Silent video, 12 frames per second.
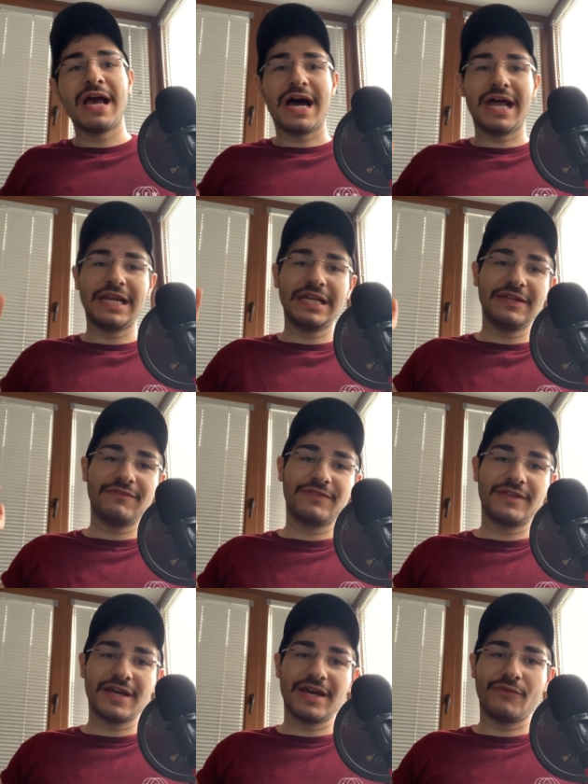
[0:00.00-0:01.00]
I'll
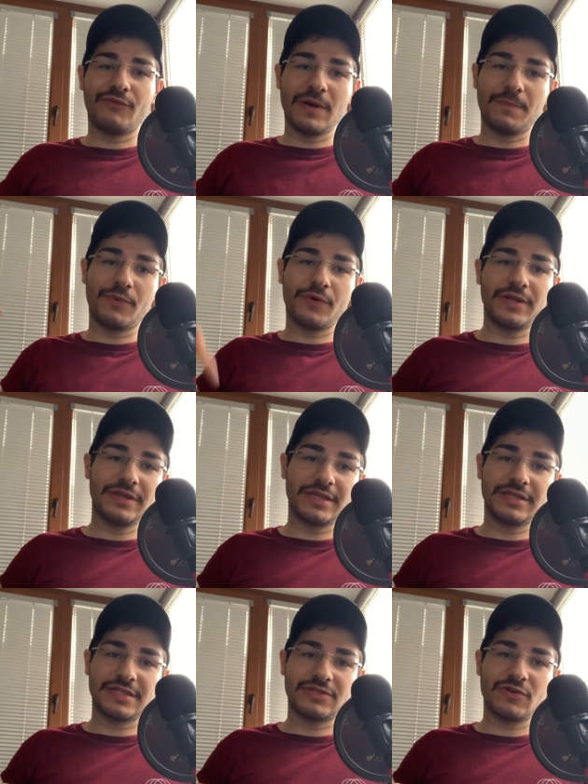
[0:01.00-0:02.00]
leave the repo in
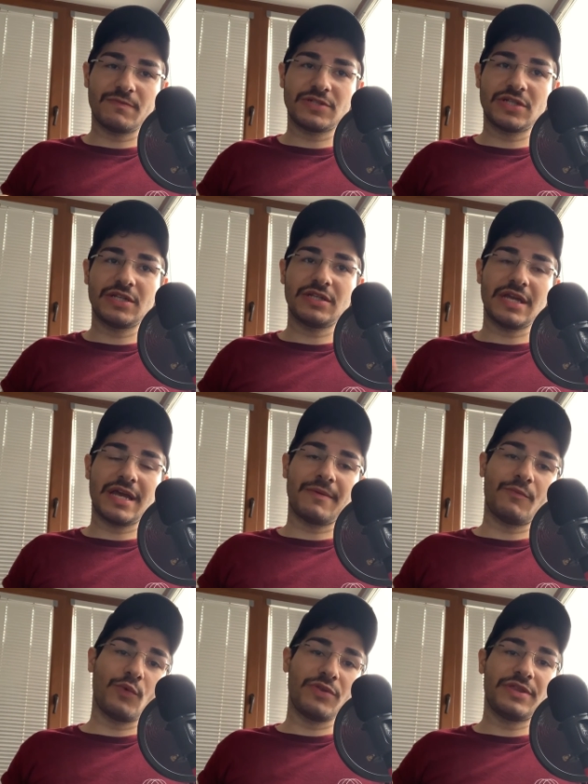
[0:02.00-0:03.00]
the description
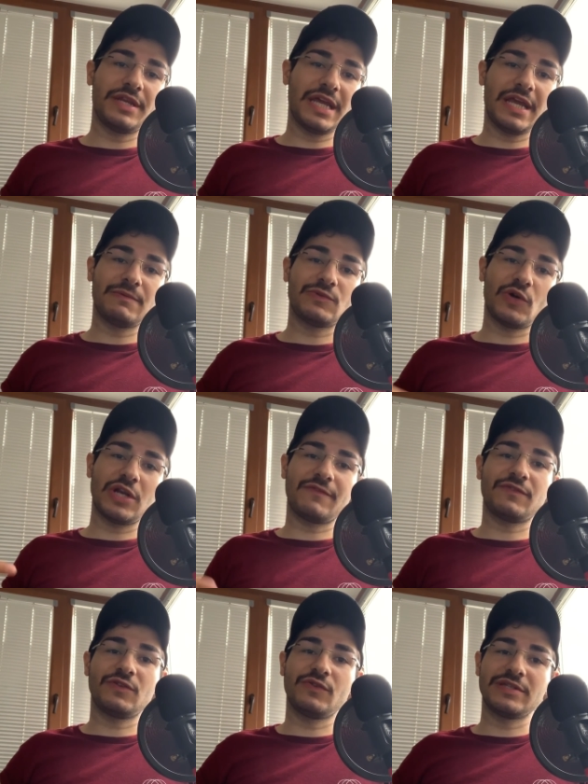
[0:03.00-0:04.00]
um, with the name, so all you
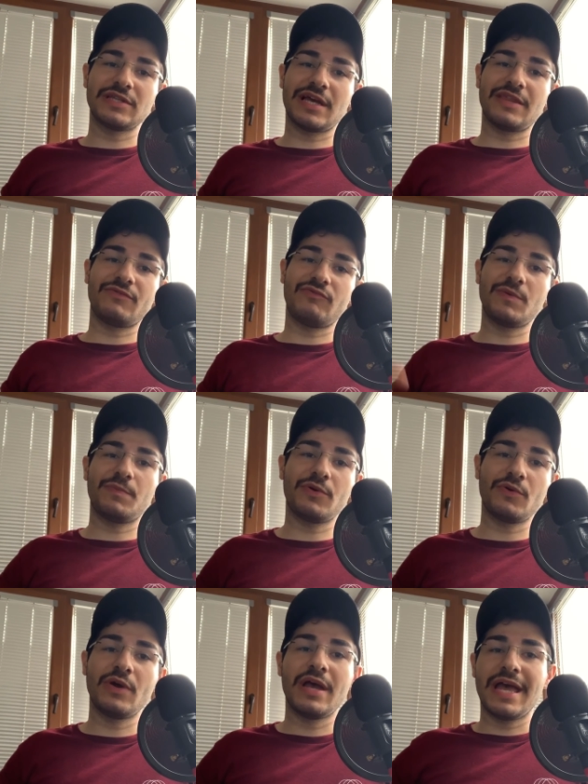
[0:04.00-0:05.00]
have to do is add the
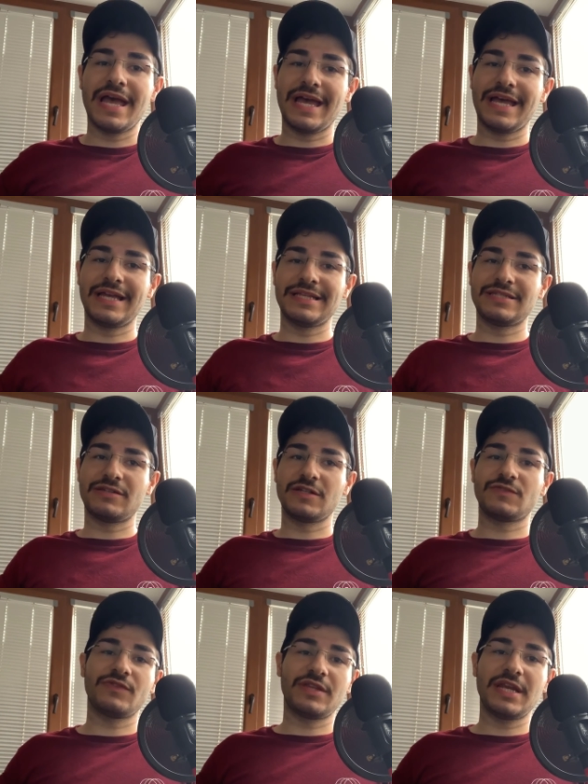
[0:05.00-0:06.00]
repo and
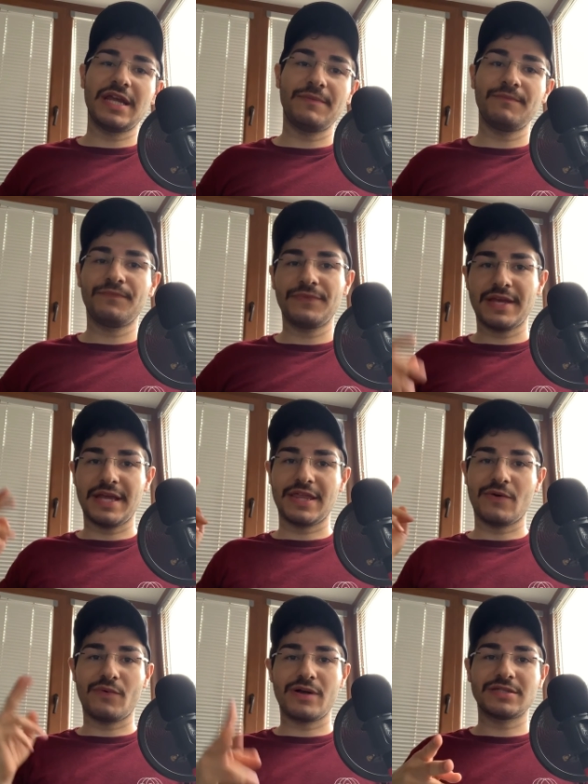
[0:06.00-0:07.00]
search for the name. And
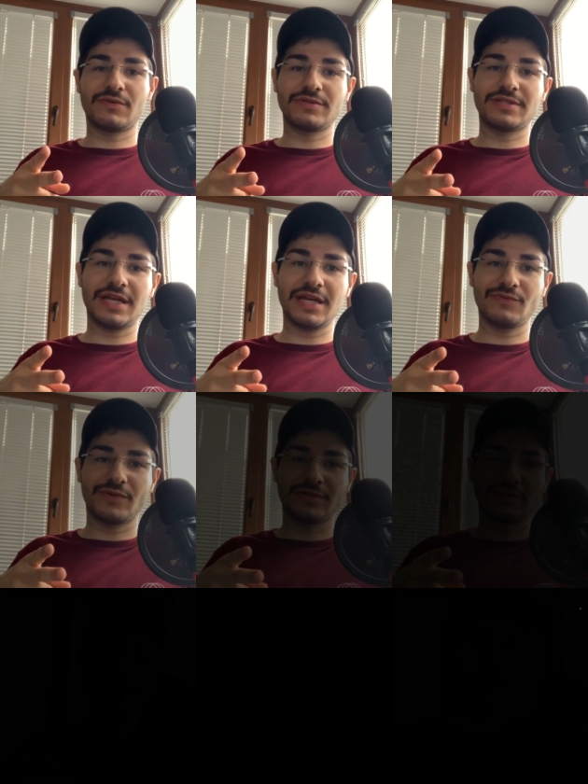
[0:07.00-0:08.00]
that was our second one.
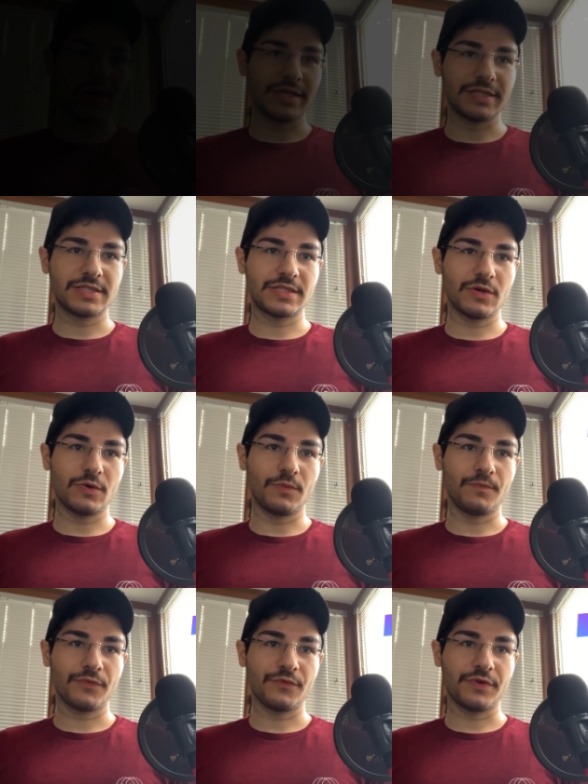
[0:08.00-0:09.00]
All right,
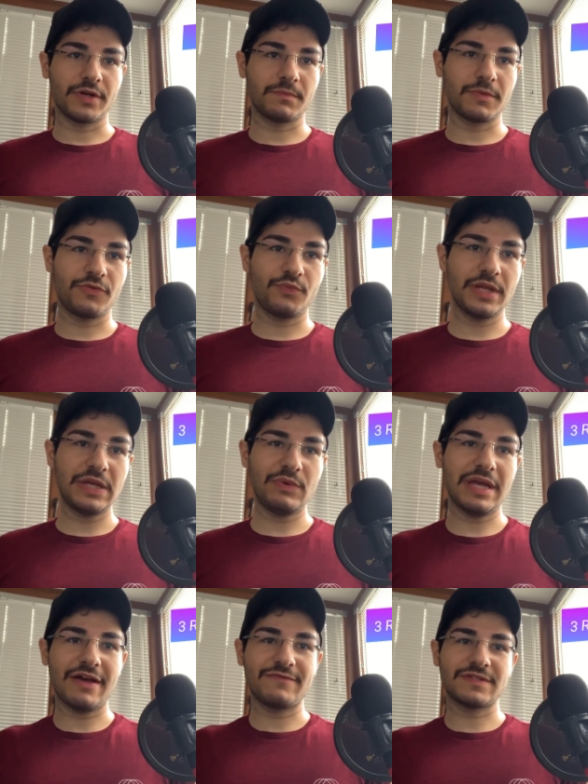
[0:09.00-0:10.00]
so for number three,
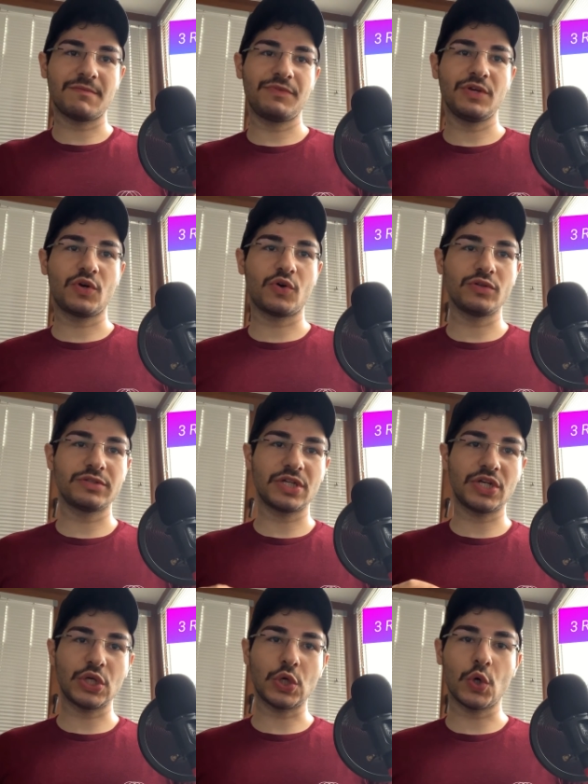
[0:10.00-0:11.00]
we have something called
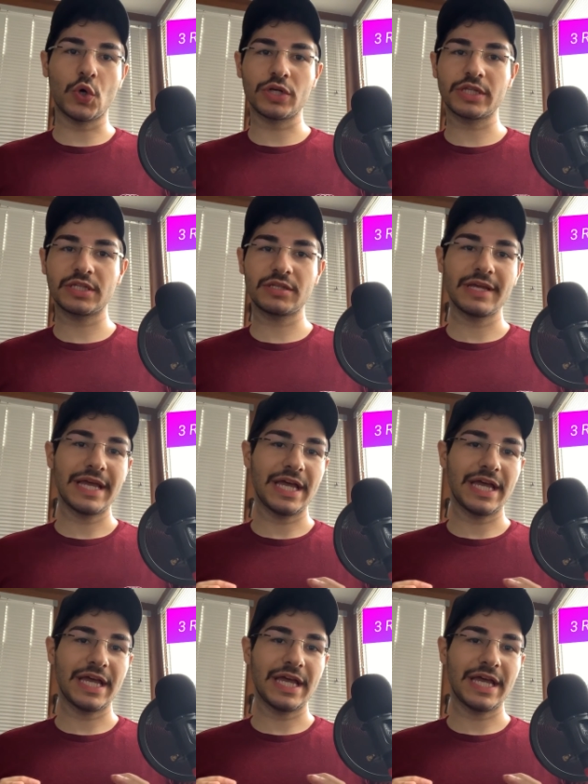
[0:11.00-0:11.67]
Record